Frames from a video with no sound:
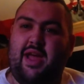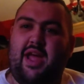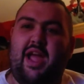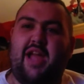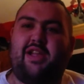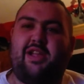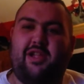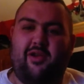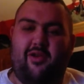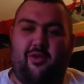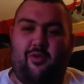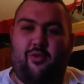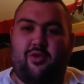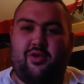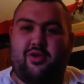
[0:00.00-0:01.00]
it's
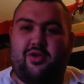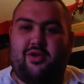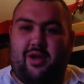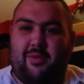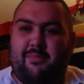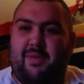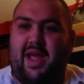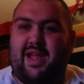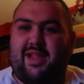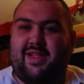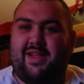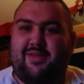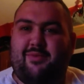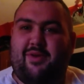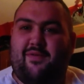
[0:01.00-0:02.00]
so amazing
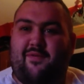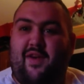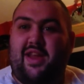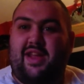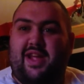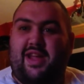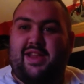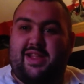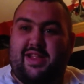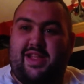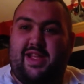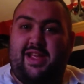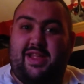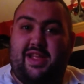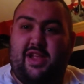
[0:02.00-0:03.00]
and we're finally getting to
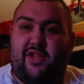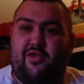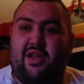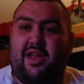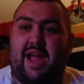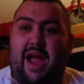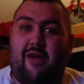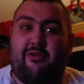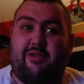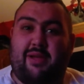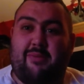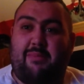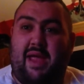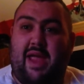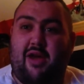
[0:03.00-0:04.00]
see these three characters
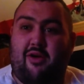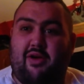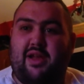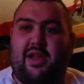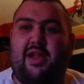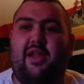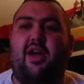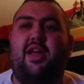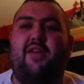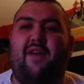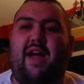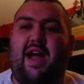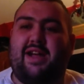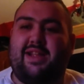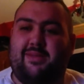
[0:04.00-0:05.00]
appear in a live
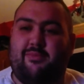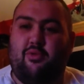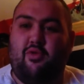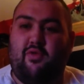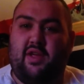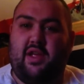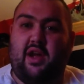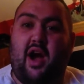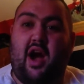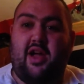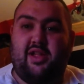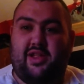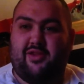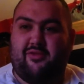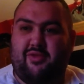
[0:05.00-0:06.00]
action movie
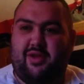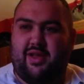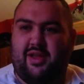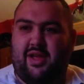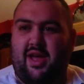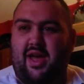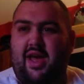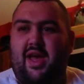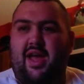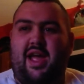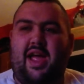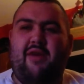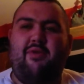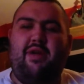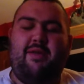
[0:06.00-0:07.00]
on screen.
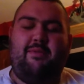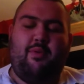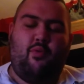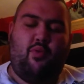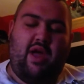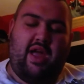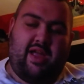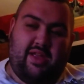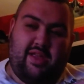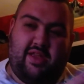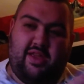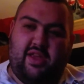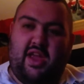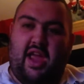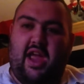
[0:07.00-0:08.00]
We have been
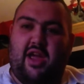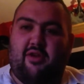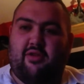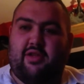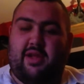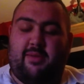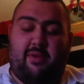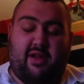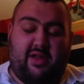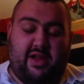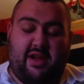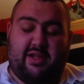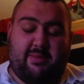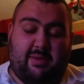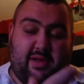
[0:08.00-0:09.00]
waiting years upon
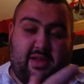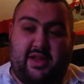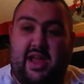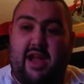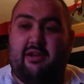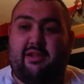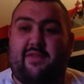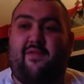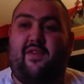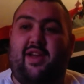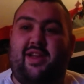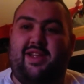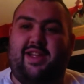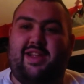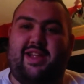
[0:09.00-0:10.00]
years upon years to
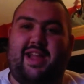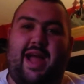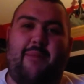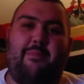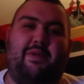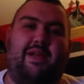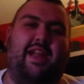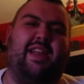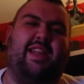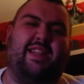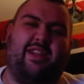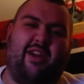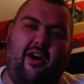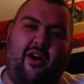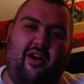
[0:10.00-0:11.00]
finally see this happen and it
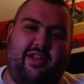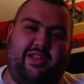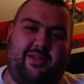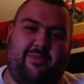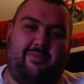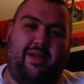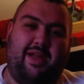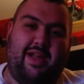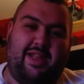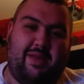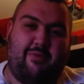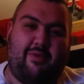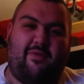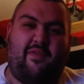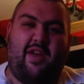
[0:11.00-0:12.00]
is awesome that
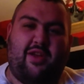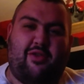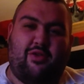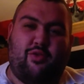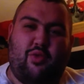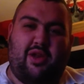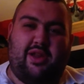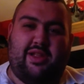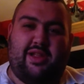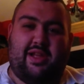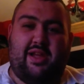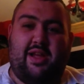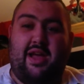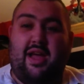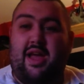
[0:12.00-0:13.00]
we're finally going to witness
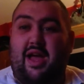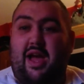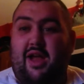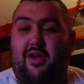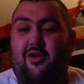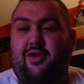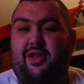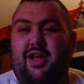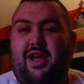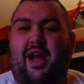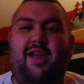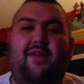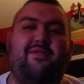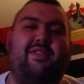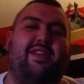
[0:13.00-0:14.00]
it. Another thing I
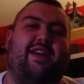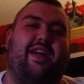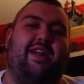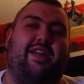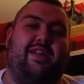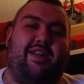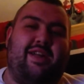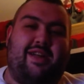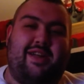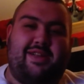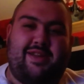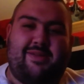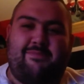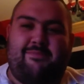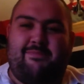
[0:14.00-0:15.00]
love the kind of
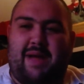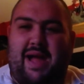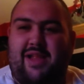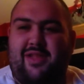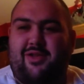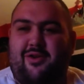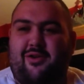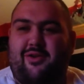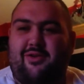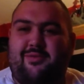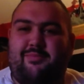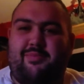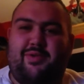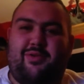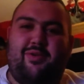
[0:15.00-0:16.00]
the banter
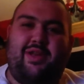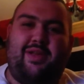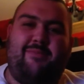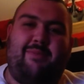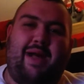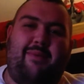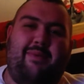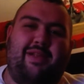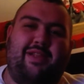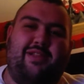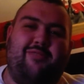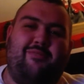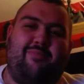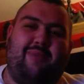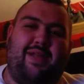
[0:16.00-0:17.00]
between Batman and
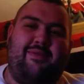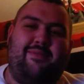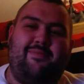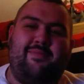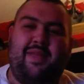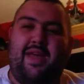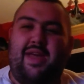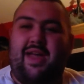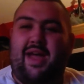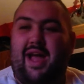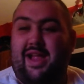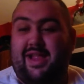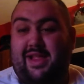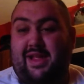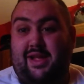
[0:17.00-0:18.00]
Superman
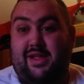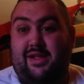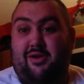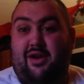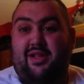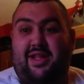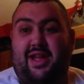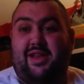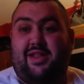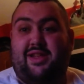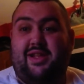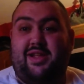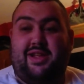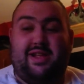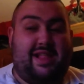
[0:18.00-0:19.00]
as in their
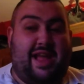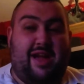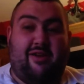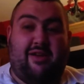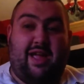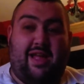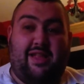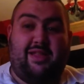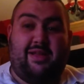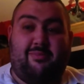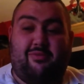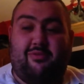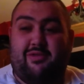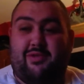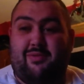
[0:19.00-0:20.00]
identities, Clark Kent and
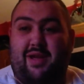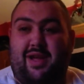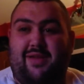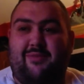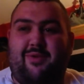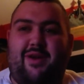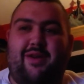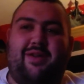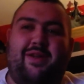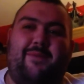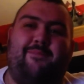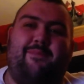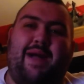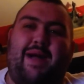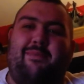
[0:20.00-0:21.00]
Bruce Wayne, where
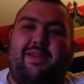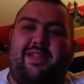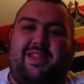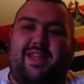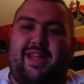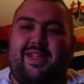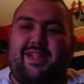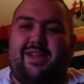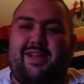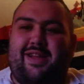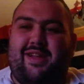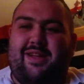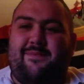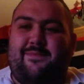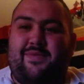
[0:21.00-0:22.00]
like Batman says
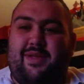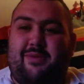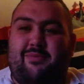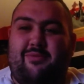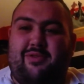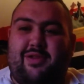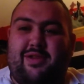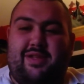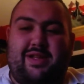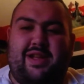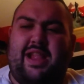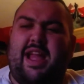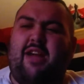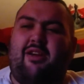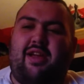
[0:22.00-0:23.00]
to Bruce to
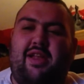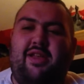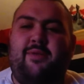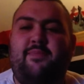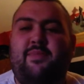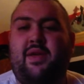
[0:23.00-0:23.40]
Clark Kent